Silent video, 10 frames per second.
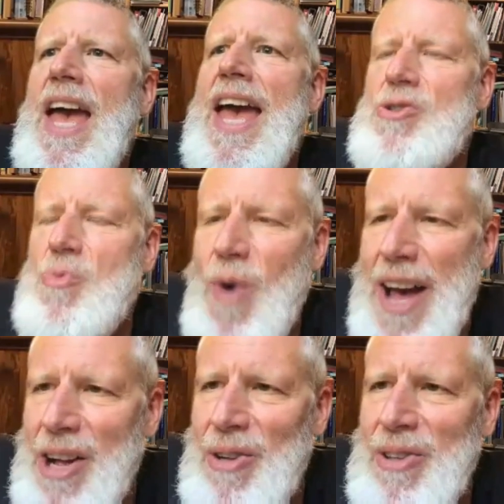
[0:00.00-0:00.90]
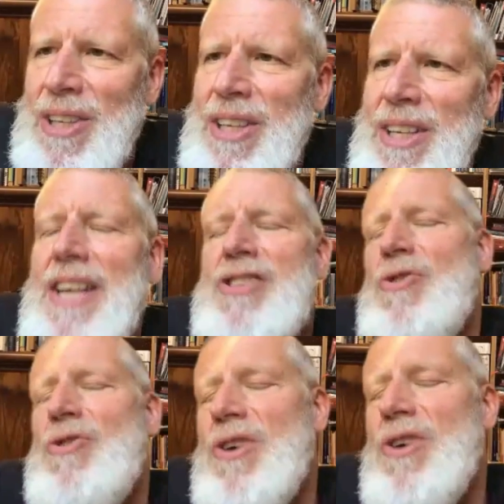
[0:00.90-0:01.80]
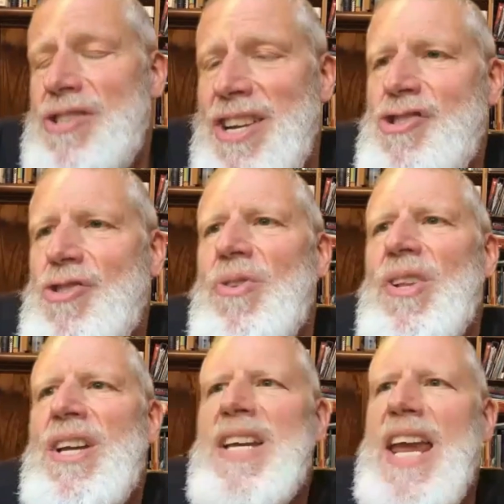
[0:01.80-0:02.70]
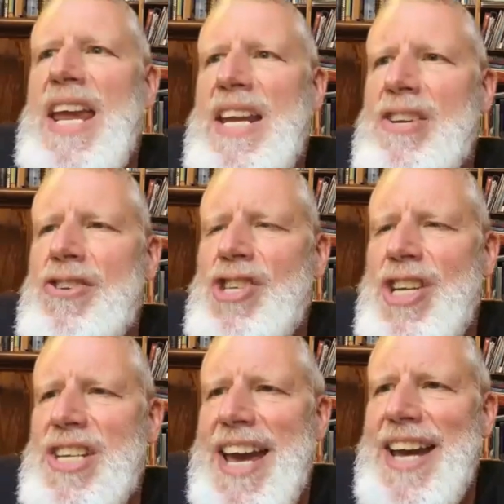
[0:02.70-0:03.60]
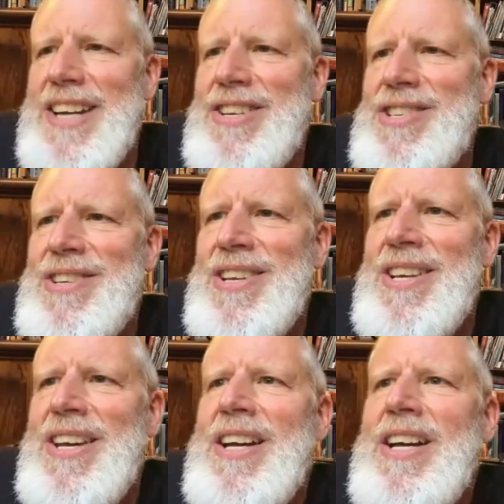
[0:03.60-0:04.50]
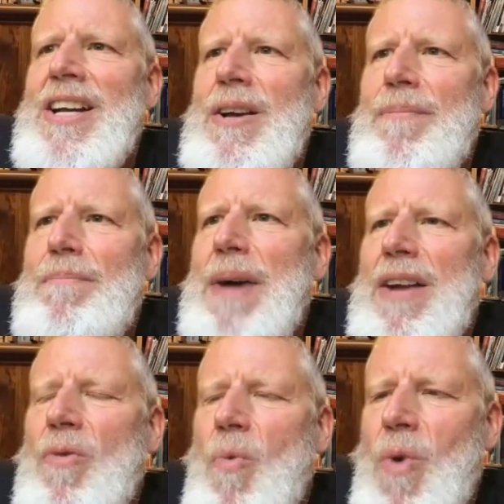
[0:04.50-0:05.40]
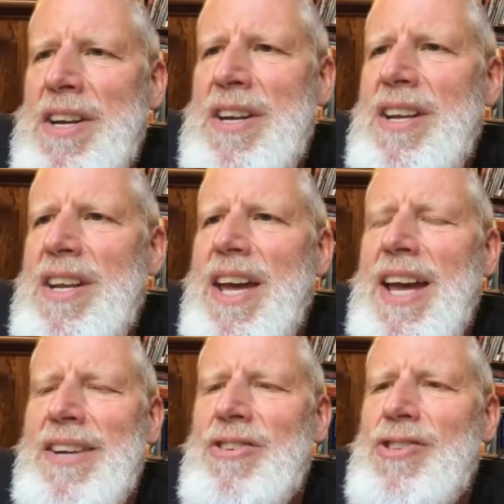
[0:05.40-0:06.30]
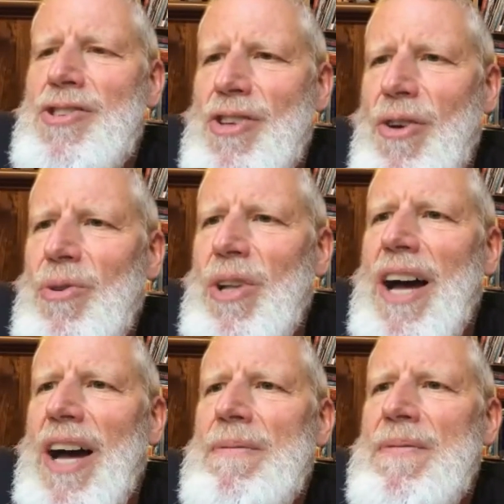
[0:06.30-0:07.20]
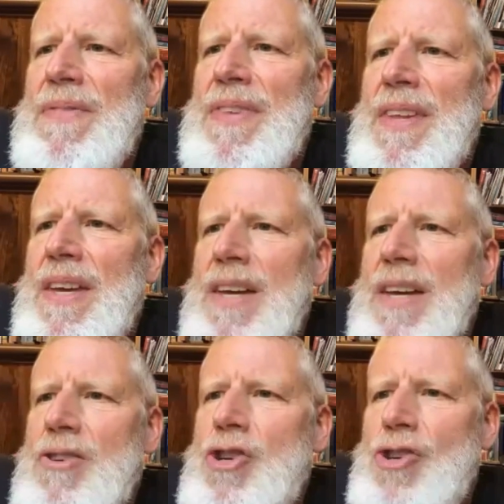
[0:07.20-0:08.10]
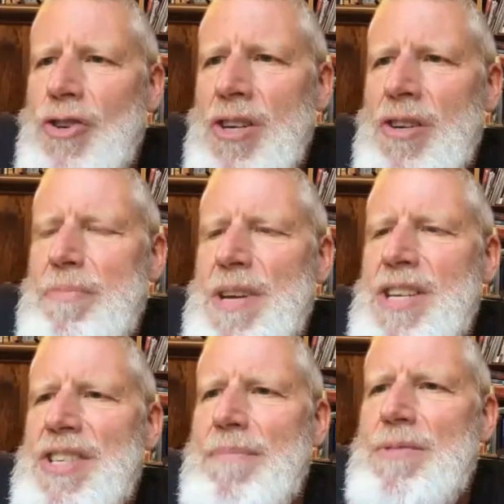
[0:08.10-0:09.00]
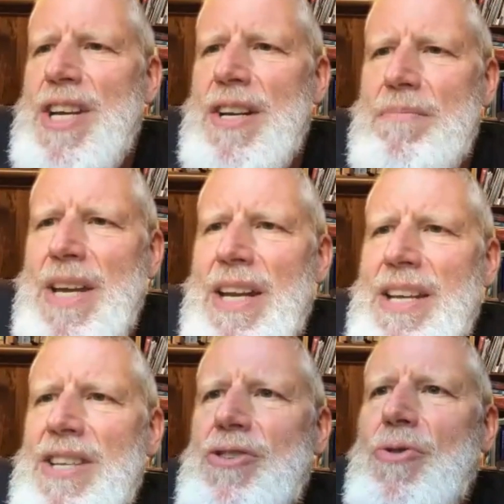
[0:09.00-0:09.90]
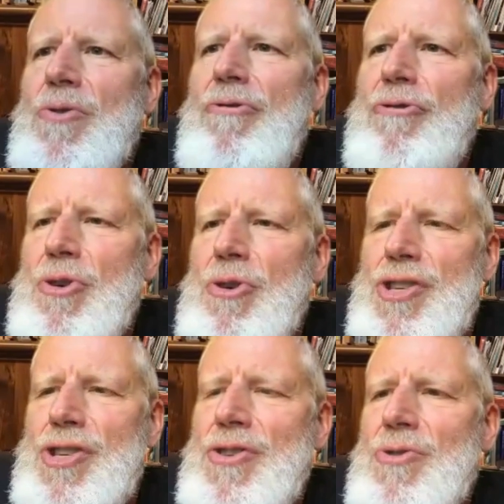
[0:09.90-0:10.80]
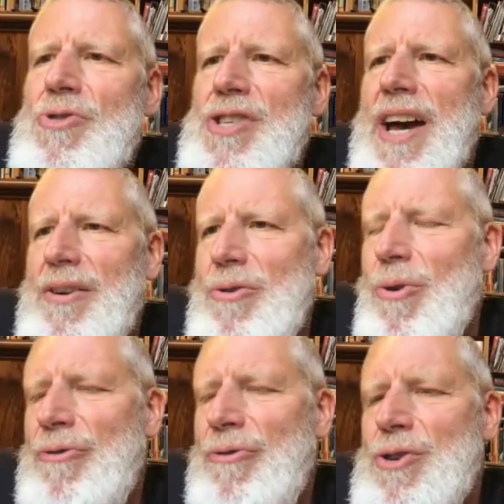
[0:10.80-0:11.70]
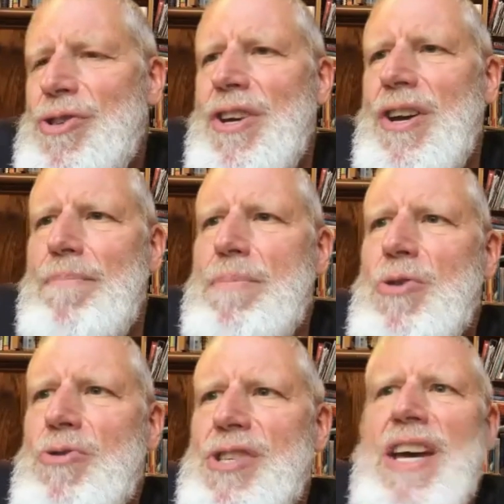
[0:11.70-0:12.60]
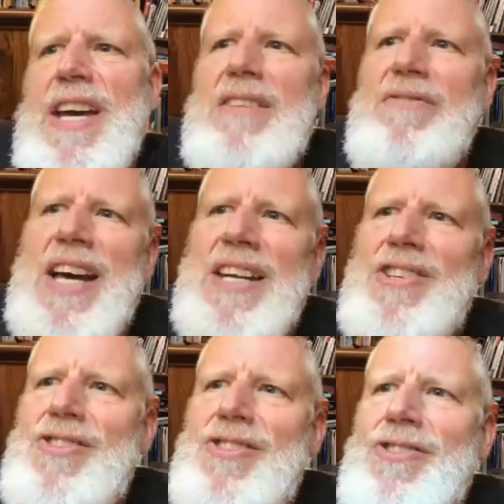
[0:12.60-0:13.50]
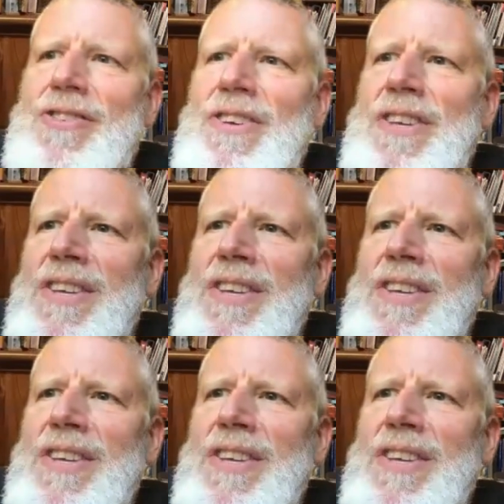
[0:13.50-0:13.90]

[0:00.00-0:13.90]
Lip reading: as well as your essential energy tax. But wind and solar shouldn't be subject merely to first user or first abuser advantage.